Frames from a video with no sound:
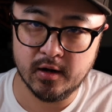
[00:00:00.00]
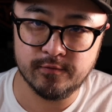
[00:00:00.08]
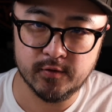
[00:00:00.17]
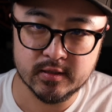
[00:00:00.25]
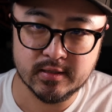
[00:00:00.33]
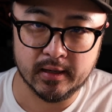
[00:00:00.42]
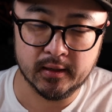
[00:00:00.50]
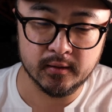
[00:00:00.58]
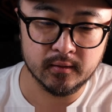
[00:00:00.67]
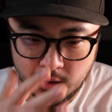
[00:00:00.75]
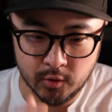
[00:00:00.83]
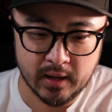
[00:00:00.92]
for a second.
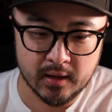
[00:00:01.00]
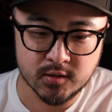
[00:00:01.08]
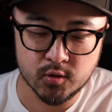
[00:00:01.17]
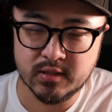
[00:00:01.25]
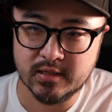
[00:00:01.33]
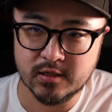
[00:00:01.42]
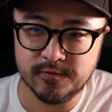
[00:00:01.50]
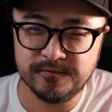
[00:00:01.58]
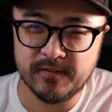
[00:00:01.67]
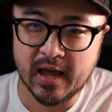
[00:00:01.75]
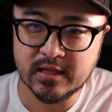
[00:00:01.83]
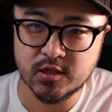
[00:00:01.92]
Okay, so it says
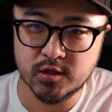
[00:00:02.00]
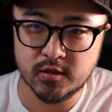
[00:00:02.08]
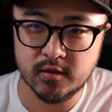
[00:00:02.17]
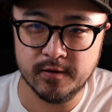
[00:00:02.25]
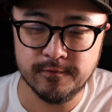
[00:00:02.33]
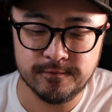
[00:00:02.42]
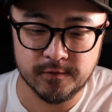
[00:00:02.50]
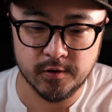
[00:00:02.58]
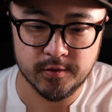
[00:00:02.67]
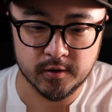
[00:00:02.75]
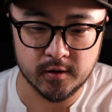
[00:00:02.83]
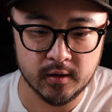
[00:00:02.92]
faster and
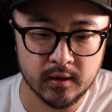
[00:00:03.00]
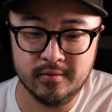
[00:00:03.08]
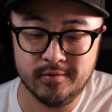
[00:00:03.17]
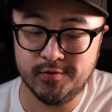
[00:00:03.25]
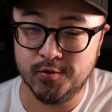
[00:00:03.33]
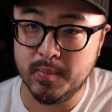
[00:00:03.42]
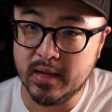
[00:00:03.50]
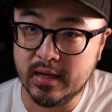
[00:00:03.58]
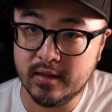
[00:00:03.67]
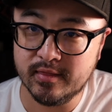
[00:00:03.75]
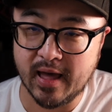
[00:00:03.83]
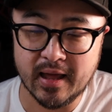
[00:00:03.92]
further. To me,
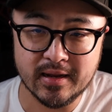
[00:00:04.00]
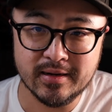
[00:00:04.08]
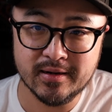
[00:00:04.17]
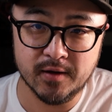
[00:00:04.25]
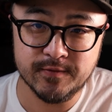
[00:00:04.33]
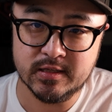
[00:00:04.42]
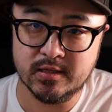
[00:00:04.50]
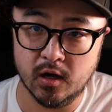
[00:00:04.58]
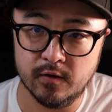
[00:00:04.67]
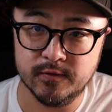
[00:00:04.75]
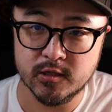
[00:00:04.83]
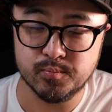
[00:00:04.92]
that in and of
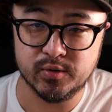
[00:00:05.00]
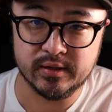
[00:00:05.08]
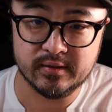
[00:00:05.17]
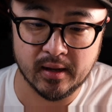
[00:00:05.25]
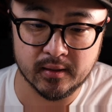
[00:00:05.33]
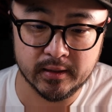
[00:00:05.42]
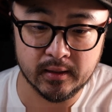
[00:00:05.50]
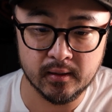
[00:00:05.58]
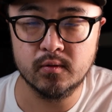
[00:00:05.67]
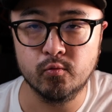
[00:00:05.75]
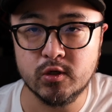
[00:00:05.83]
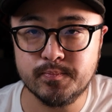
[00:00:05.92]
itself is pretty telling.
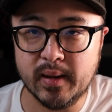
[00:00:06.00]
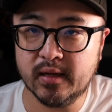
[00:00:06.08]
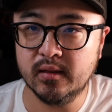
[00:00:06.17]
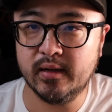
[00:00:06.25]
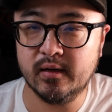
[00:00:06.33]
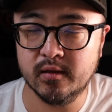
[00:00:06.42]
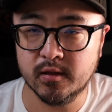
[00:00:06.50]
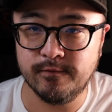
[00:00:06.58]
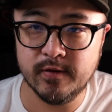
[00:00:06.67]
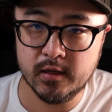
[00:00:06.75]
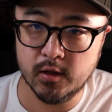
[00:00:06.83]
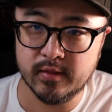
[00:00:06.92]
We speculated in the
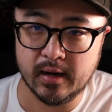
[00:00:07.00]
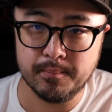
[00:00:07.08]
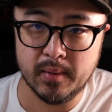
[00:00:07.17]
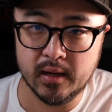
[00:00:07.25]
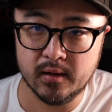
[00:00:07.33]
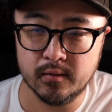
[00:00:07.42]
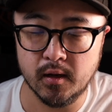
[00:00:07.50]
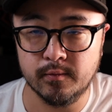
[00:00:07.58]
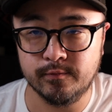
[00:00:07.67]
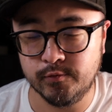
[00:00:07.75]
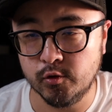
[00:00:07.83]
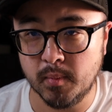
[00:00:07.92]
video that I made a
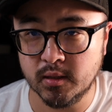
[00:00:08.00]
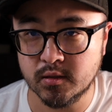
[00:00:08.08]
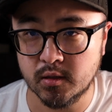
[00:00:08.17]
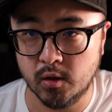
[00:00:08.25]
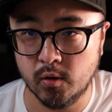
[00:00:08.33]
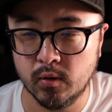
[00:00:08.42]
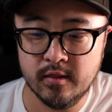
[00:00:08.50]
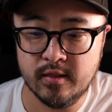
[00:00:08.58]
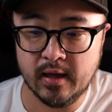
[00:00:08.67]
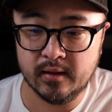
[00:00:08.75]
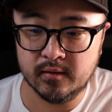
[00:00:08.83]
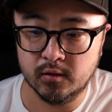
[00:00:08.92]
few months ago
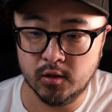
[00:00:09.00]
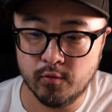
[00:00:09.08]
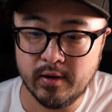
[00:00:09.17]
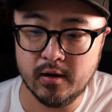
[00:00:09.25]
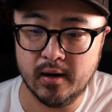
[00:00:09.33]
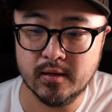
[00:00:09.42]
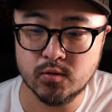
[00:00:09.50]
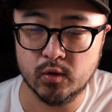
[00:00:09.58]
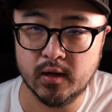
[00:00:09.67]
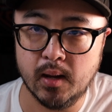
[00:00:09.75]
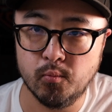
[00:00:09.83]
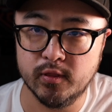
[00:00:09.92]
that the Lowrider S would
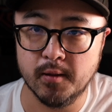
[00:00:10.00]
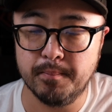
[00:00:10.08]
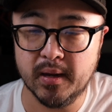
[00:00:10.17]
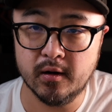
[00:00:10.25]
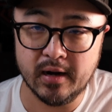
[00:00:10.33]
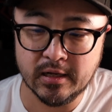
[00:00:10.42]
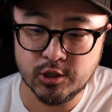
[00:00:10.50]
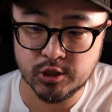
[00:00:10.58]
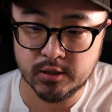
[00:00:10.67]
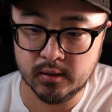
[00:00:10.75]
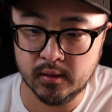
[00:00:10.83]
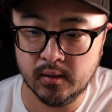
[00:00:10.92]
come with a bigger
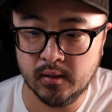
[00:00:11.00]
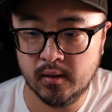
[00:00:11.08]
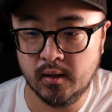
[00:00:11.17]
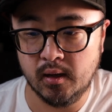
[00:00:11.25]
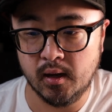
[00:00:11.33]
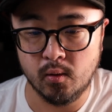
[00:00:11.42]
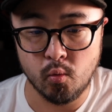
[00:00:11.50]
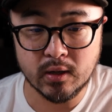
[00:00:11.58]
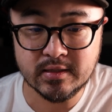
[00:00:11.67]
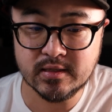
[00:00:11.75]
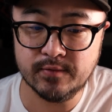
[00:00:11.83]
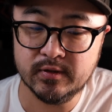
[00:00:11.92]
engine. A
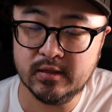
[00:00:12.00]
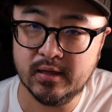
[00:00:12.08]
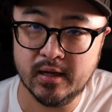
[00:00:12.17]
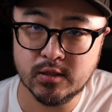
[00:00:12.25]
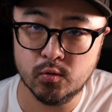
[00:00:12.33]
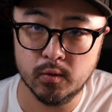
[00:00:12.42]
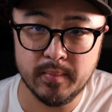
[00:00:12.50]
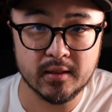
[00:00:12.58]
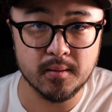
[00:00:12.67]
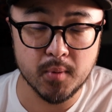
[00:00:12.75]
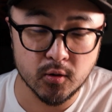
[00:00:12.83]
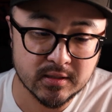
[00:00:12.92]
117 engine would make the
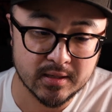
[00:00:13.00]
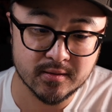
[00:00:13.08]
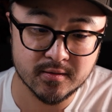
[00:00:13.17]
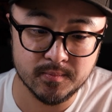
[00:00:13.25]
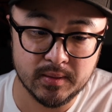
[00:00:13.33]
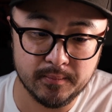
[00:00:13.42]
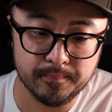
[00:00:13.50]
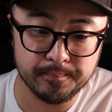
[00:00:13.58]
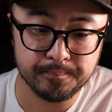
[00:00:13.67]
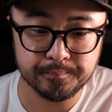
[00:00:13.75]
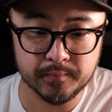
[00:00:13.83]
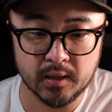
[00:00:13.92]
most sense to me,
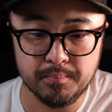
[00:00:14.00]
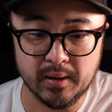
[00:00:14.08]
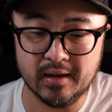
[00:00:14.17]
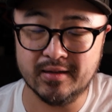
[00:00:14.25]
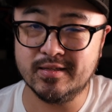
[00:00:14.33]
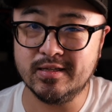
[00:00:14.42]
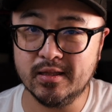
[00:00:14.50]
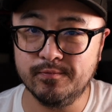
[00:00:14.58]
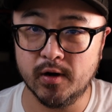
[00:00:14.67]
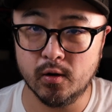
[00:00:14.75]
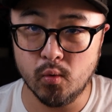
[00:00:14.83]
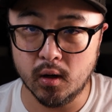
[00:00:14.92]
but I could see them
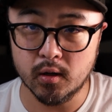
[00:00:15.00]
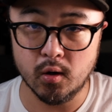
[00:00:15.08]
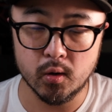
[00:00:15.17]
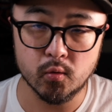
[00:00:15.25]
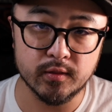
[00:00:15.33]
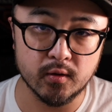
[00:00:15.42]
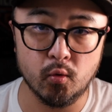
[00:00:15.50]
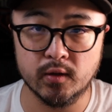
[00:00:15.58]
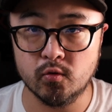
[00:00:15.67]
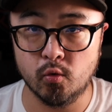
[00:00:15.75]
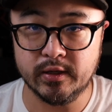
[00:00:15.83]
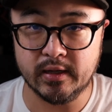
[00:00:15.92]
very well going with a
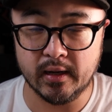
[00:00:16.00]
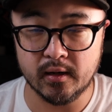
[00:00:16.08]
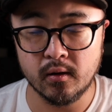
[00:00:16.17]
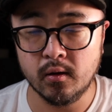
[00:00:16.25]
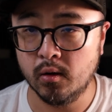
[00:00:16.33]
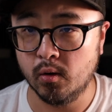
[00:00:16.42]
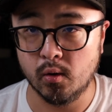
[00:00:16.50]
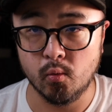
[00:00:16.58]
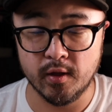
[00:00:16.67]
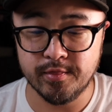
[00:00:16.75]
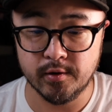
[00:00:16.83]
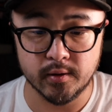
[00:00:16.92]
128 or a
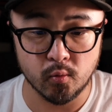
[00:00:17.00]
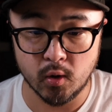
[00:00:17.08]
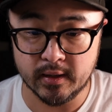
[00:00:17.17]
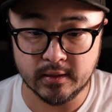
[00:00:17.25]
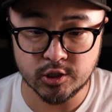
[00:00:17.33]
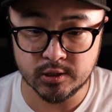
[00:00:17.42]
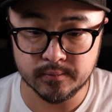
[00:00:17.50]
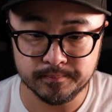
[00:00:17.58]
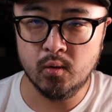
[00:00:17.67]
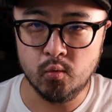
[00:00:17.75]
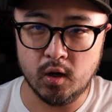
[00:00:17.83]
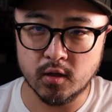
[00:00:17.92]
131 engine.
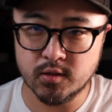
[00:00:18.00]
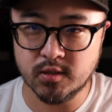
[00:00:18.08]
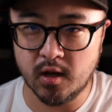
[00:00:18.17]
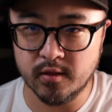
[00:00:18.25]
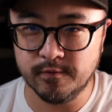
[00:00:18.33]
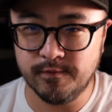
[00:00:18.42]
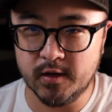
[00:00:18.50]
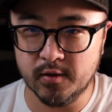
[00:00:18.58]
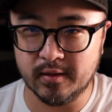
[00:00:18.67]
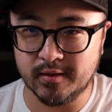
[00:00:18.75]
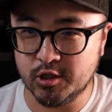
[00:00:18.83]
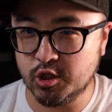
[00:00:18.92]
We also saw in the video
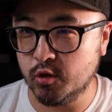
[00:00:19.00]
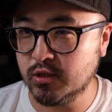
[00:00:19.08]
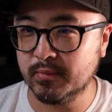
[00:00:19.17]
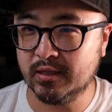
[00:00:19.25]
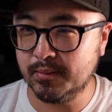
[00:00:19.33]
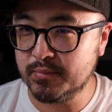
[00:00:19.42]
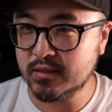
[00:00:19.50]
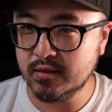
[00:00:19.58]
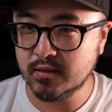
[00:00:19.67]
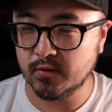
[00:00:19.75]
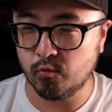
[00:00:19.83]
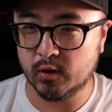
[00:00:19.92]
that they showed some glimpses
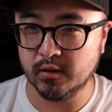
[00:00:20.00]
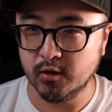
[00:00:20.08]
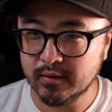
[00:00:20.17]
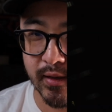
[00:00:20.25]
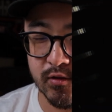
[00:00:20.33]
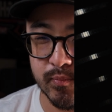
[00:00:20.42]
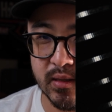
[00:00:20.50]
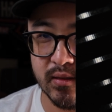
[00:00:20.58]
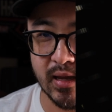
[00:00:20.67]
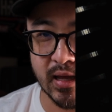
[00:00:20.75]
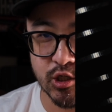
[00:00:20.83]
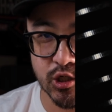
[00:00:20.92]
of what it looked like to be the
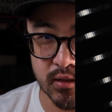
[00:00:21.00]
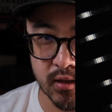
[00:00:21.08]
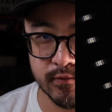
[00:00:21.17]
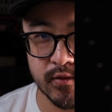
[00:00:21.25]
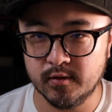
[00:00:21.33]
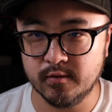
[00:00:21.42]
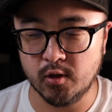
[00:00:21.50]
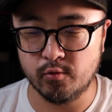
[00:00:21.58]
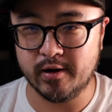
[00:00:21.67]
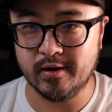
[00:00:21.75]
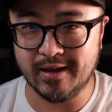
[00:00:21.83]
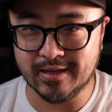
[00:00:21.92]
engine of the
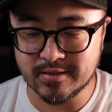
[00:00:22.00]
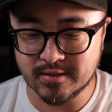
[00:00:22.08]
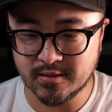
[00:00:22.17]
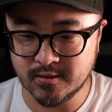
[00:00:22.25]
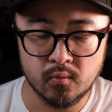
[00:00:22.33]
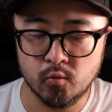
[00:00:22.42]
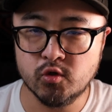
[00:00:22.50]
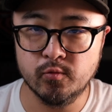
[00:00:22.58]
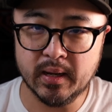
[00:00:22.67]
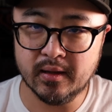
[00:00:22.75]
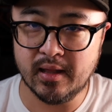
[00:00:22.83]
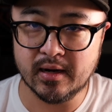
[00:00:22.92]
Lowrider S, which would
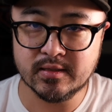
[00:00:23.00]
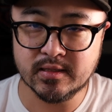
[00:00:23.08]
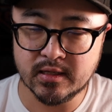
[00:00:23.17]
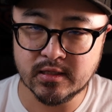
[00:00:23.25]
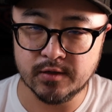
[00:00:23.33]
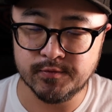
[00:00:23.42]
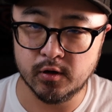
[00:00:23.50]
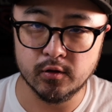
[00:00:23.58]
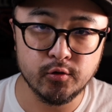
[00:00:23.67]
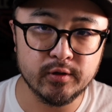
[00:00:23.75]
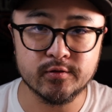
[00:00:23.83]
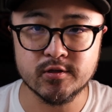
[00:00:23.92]
make a lot of sense if they're
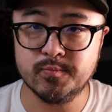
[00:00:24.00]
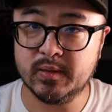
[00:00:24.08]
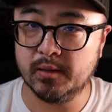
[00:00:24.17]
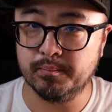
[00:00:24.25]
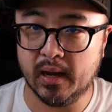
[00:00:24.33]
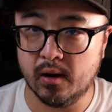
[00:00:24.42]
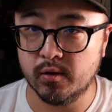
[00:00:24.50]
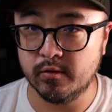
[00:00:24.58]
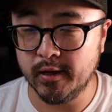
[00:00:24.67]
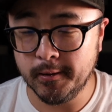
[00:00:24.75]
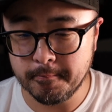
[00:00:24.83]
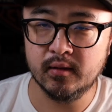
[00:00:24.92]
alluding to speed and power,
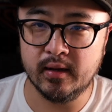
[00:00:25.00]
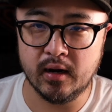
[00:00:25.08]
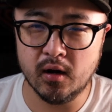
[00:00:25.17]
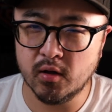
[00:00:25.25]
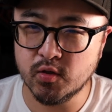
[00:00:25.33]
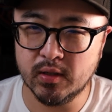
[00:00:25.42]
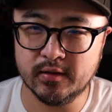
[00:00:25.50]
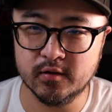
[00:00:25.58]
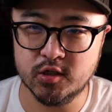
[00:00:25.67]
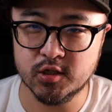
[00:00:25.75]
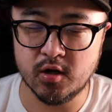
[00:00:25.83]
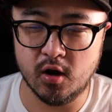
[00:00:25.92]
right? And I'd also like to
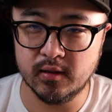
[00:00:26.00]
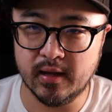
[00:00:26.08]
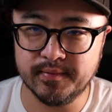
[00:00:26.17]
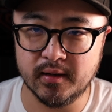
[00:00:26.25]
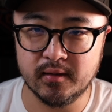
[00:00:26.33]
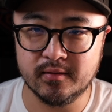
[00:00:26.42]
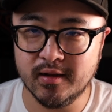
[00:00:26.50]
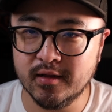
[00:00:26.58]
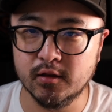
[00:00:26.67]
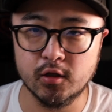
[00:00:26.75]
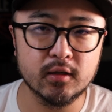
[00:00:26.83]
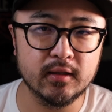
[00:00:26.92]
just call out that it
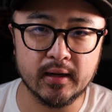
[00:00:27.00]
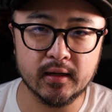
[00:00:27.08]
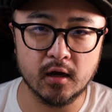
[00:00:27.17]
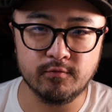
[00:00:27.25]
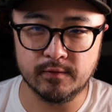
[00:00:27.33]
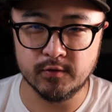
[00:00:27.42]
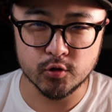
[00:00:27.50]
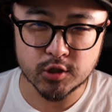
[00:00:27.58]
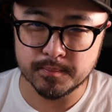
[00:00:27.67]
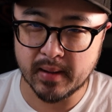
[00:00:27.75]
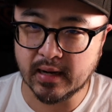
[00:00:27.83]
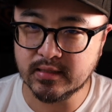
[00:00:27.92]
didn't look like a Revolution
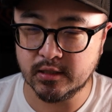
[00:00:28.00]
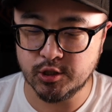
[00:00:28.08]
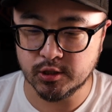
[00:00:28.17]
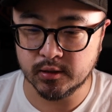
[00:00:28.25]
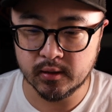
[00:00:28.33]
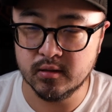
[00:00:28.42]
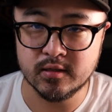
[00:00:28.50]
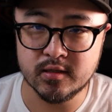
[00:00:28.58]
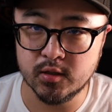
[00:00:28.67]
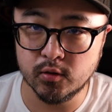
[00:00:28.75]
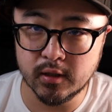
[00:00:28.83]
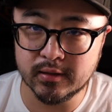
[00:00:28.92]
Max engine. It
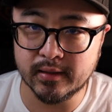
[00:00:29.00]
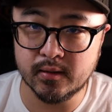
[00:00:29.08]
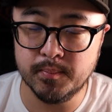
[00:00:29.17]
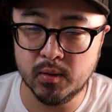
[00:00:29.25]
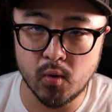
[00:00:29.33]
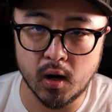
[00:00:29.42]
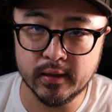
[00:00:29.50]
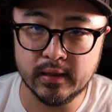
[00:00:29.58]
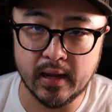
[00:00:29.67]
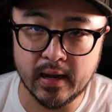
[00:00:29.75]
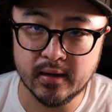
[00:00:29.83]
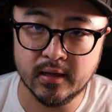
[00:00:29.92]
still looked like the Milwaukee
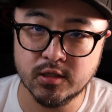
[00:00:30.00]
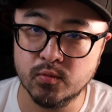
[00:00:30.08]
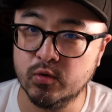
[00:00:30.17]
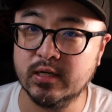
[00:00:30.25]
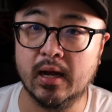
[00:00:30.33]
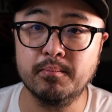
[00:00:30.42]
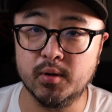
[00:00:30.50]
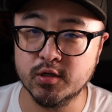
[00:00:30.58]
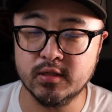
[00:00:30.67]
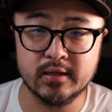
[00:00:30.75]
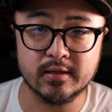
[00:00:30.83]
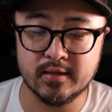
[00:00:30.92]
8 engine, which I'm
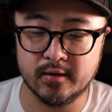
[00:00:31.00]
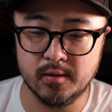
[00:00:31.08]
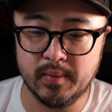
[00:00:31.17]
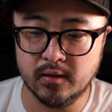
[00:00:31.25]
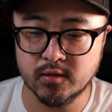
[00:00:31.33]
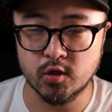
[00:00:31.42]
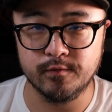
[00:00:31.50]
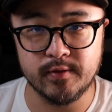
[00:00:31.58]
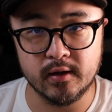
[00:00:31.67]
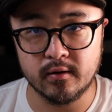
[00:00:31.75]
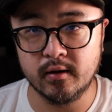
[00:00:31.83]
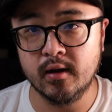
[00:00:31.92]
personally excited about. So if
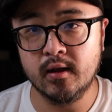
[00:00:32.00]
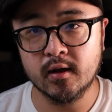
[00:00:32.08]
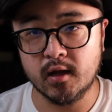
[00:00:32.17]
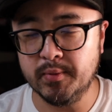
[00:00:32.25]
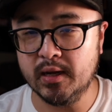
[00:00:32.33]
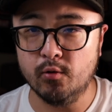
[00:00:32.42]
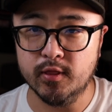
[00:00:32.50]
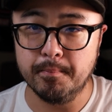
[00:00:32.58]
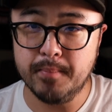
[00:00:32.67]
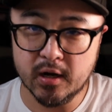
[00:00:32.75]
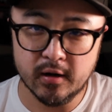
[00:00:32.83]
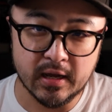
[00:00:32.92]
they're coming out with a
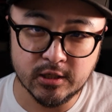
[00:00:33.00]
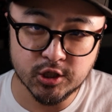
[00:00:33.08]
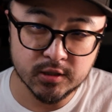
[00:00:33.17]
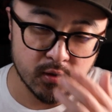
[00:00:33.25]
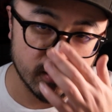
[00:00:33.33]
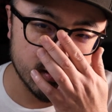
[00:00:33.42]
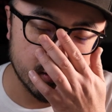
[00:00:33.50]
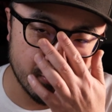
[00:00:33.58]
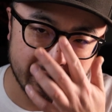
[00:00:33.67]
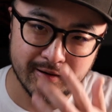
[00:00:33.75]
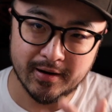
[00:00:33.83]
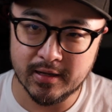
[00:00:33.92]
bigger engine on the
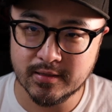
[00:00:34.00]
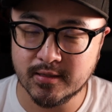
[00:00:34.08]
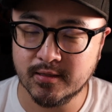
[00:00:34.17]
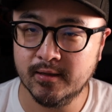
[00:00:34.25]
Lowrider S,